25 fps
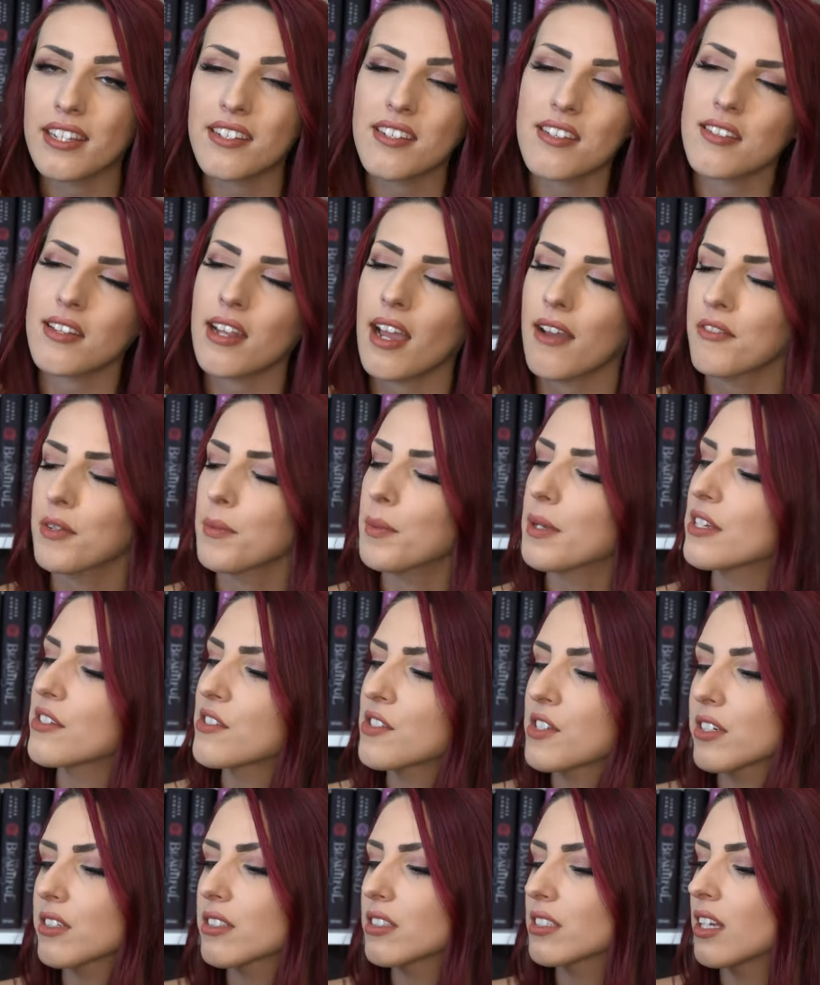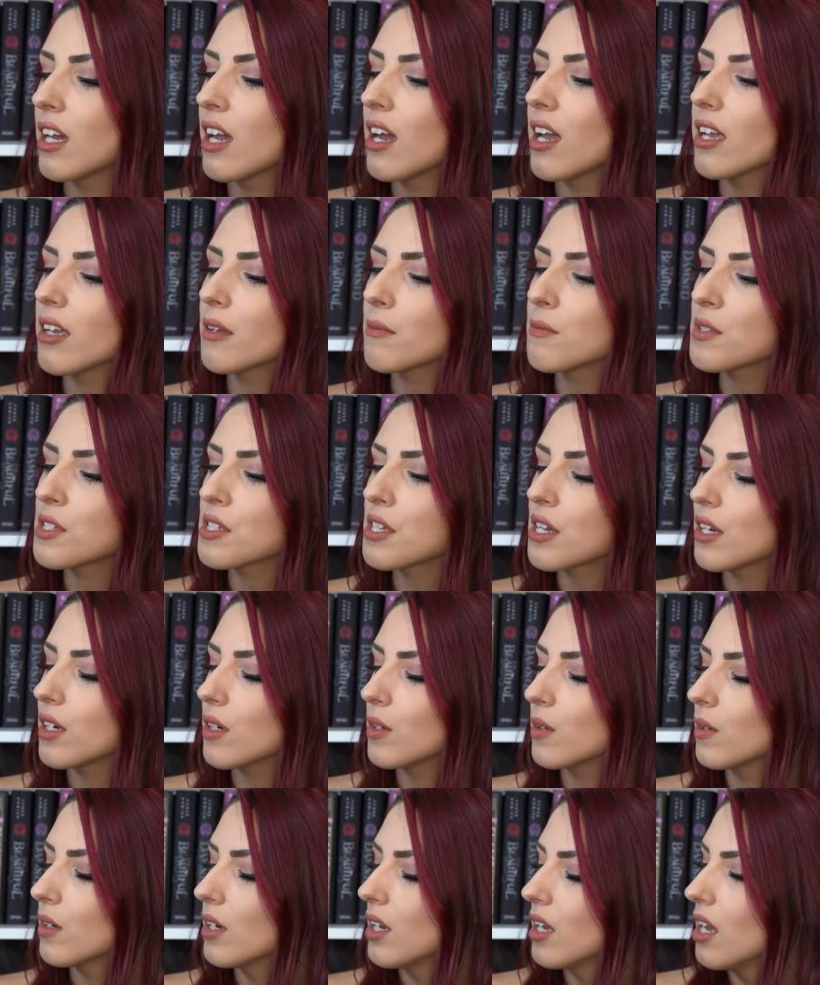It doesn't have to be a certain time,
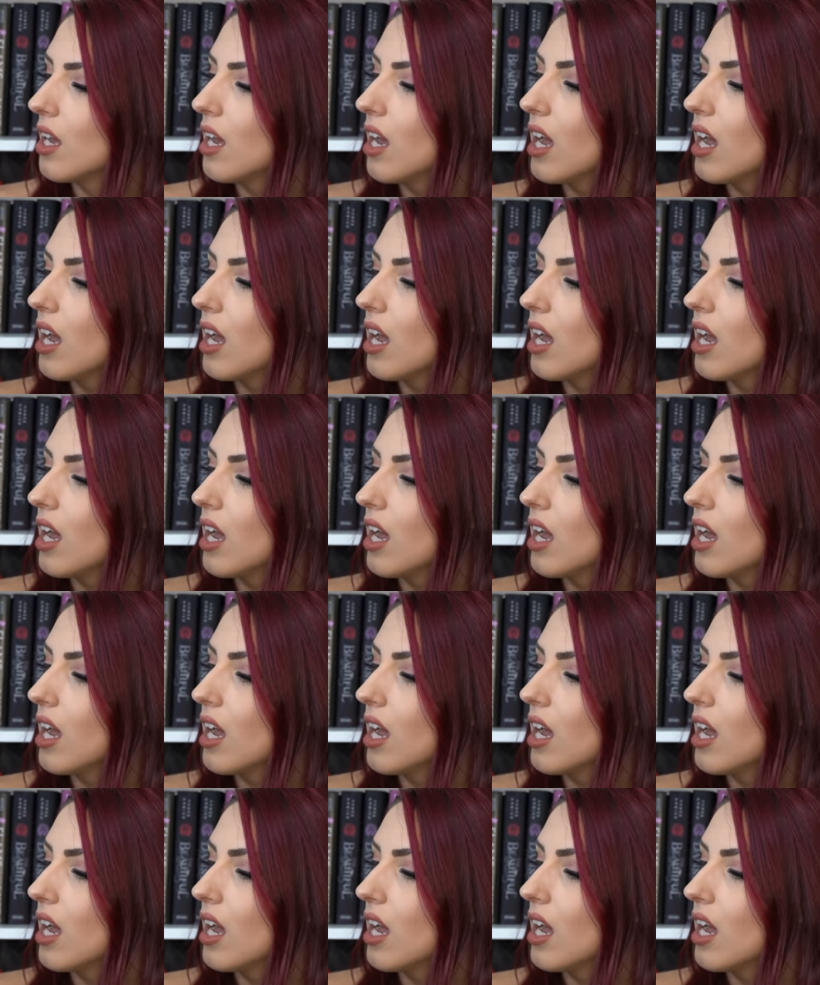so